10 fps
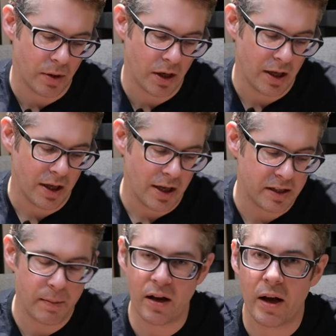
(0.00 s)
but
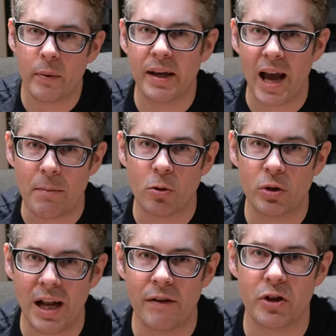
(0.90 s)
it's a bit like when cable
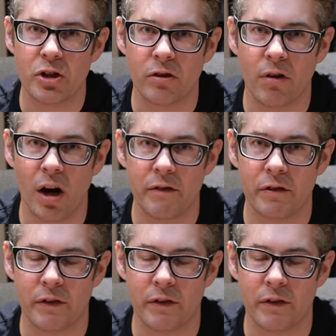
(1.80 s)
television arrived